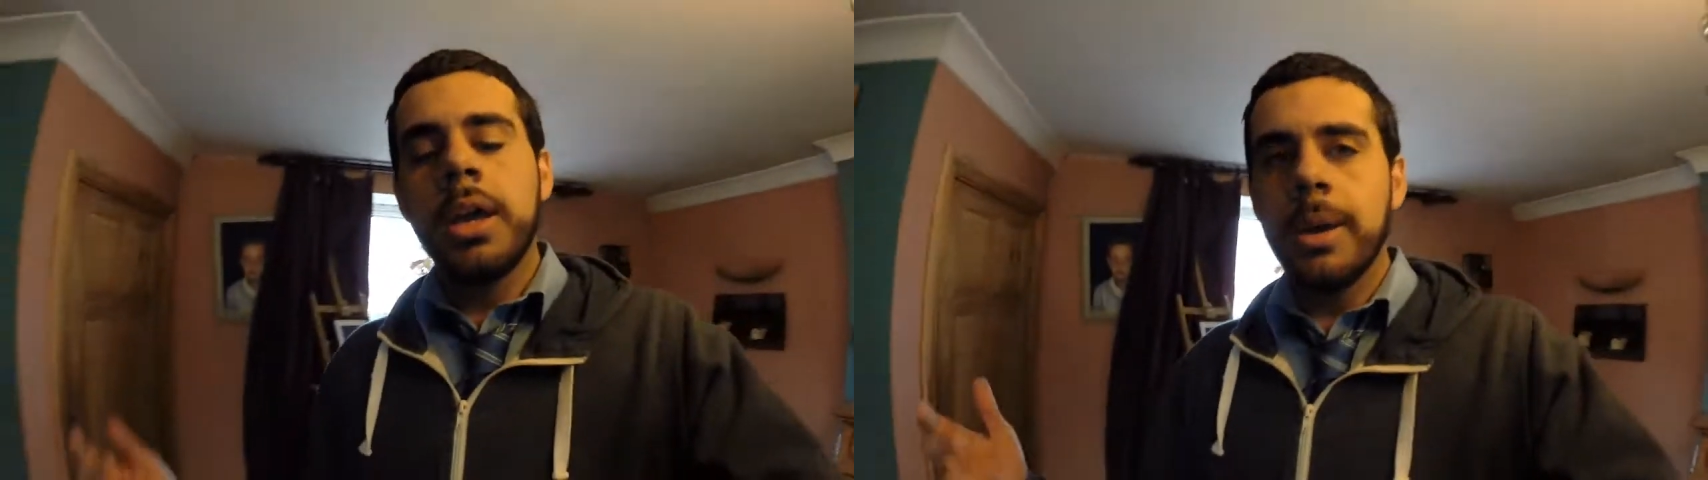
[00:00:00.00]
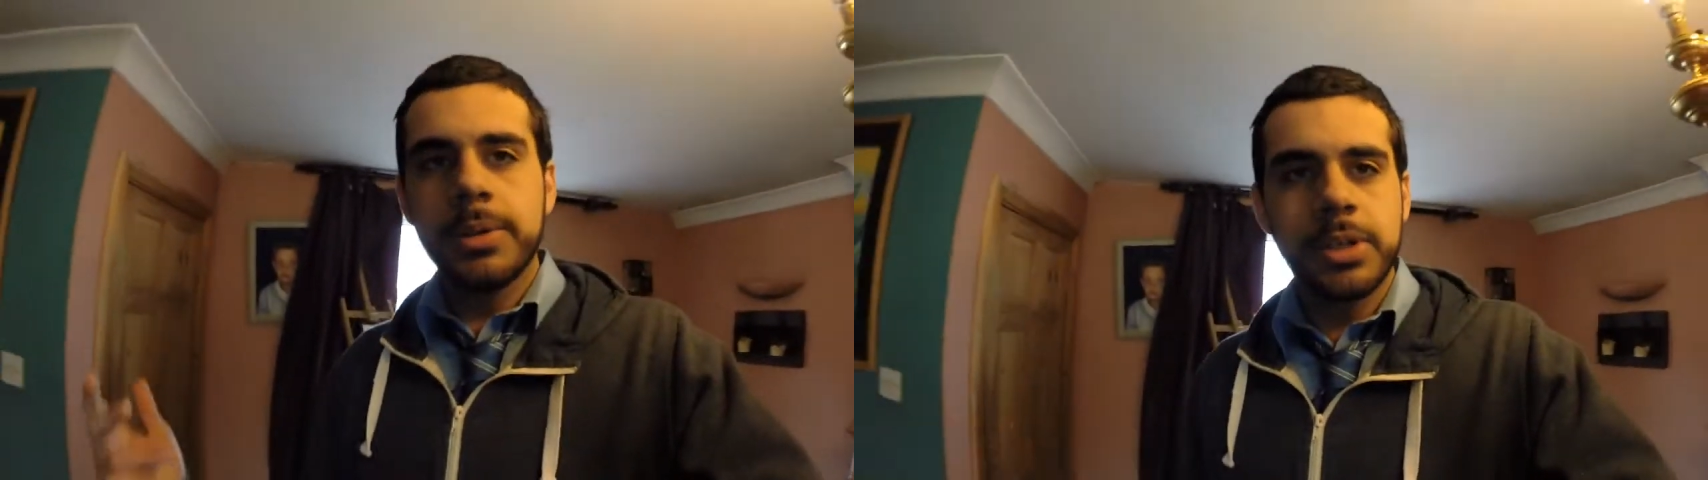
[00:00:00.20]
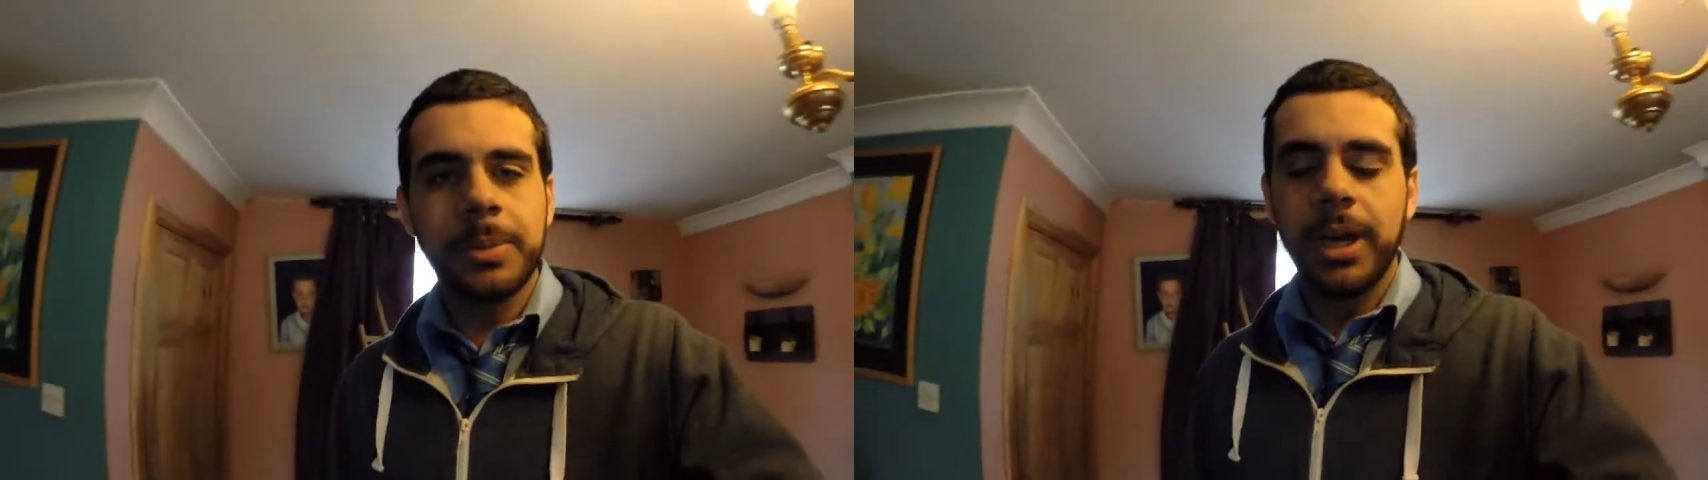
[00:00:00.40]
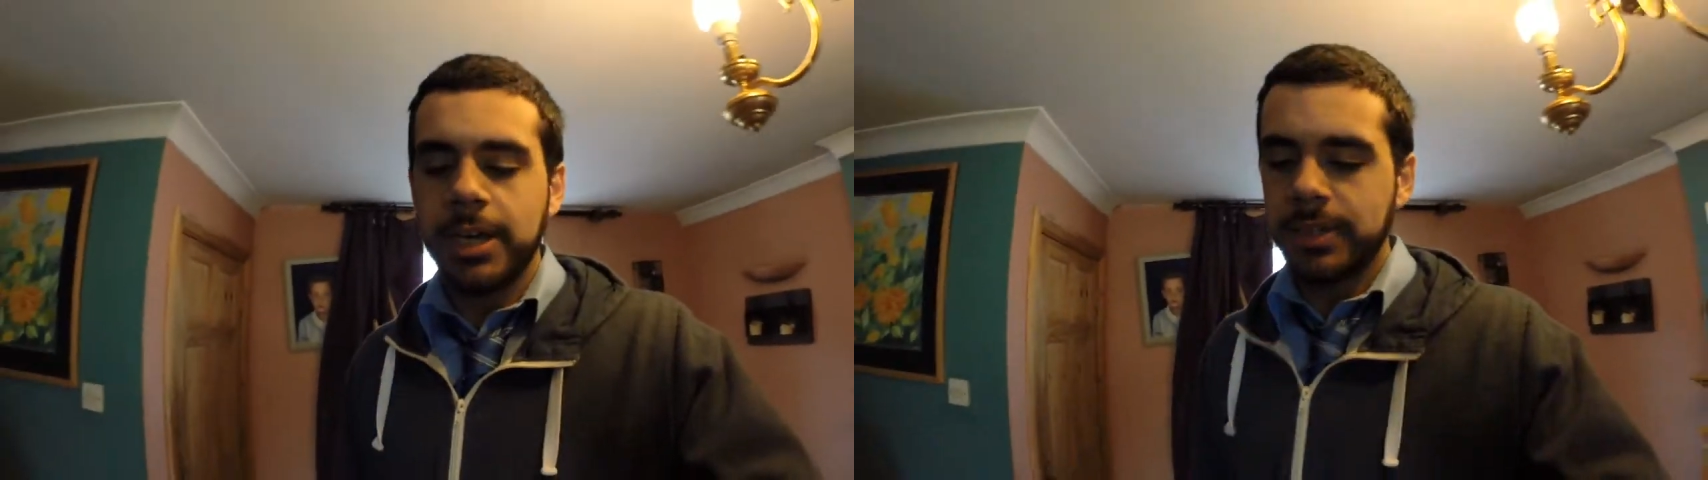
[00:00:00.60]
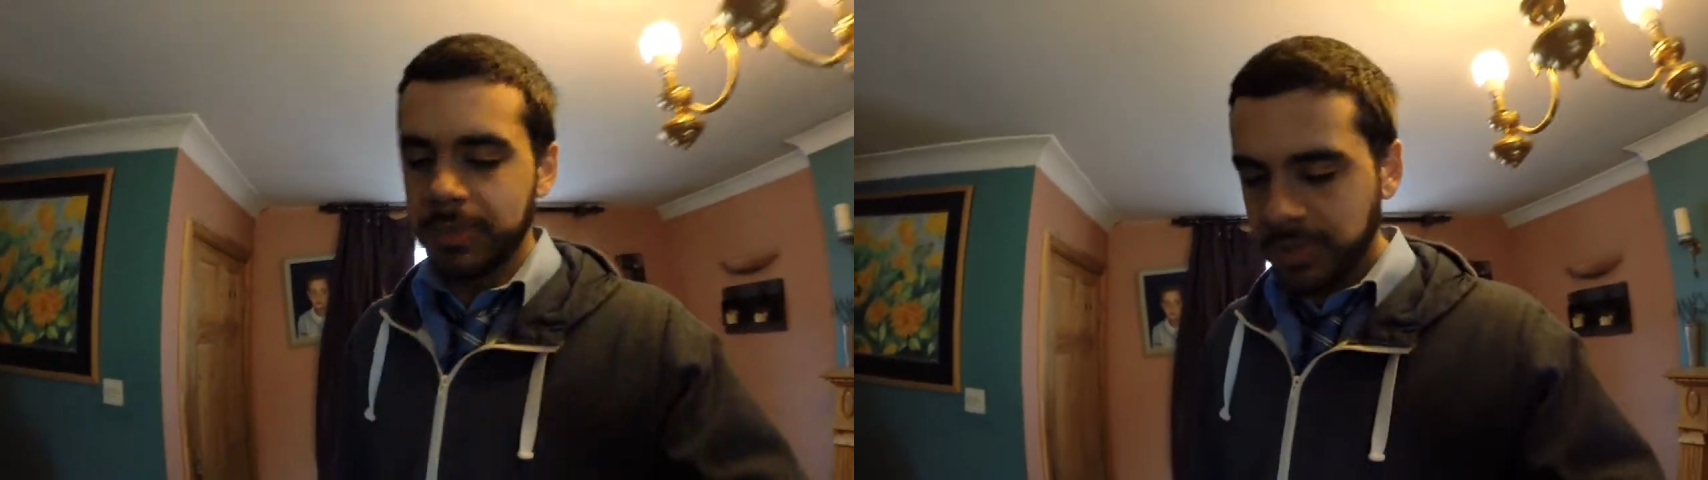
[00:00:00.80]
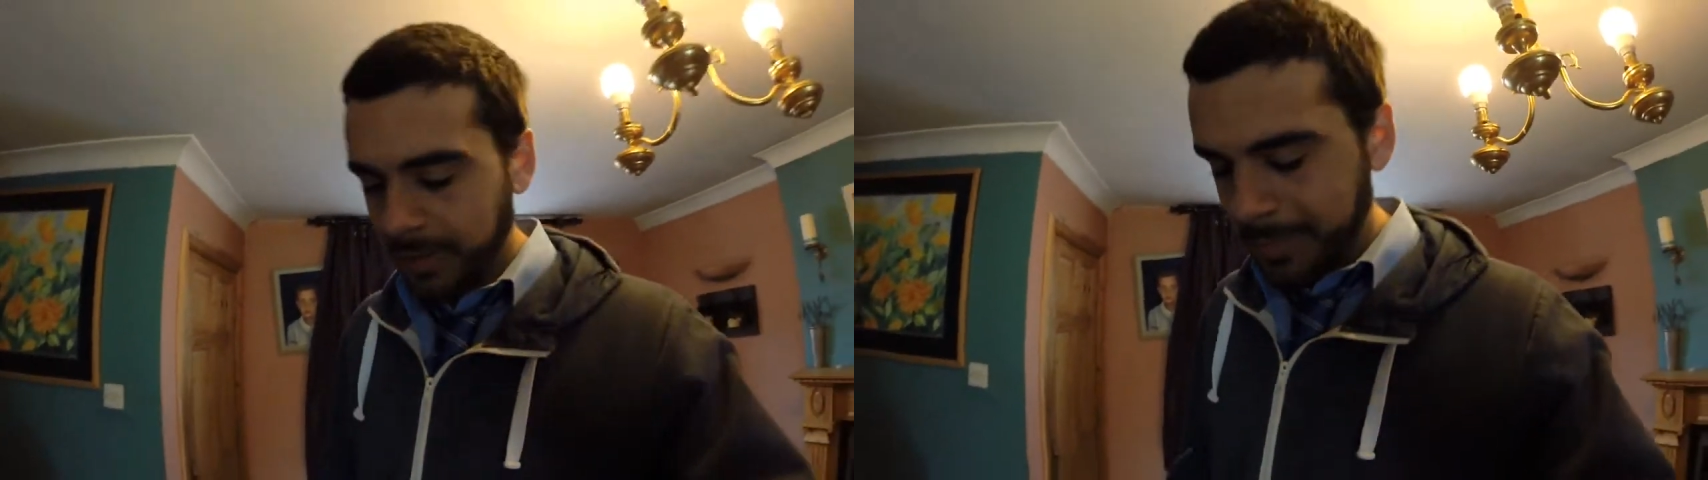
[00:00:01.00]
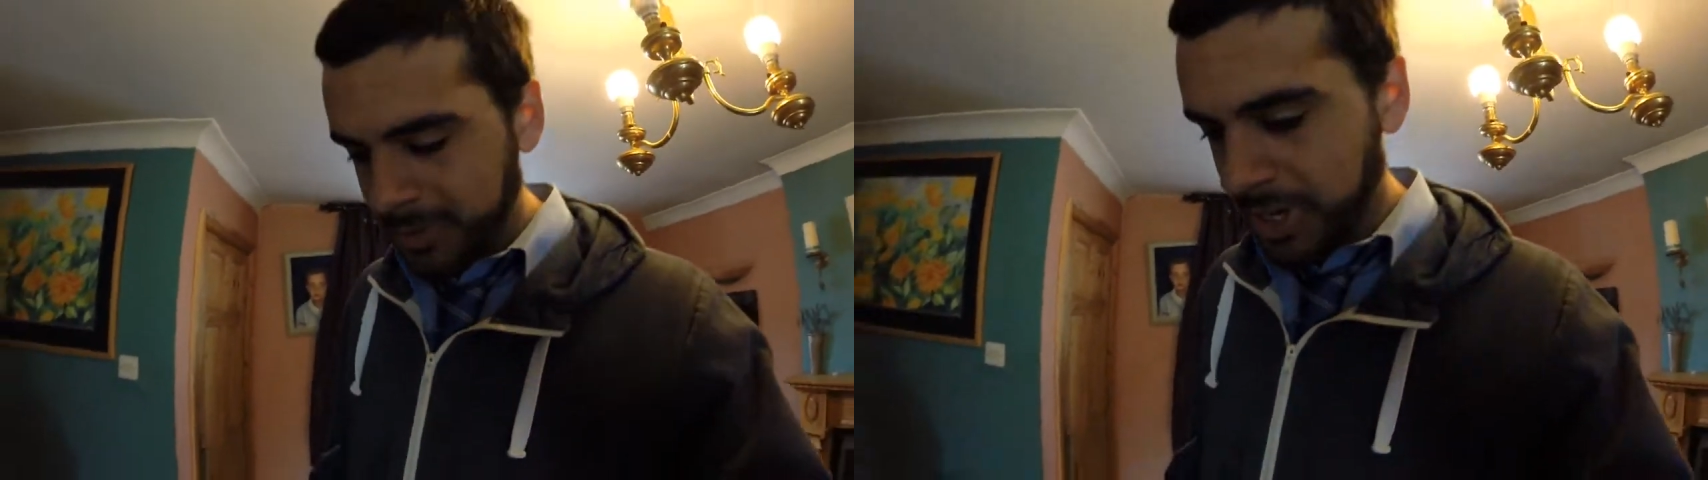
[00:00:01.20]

Hey, what's up guys? Mr. Epic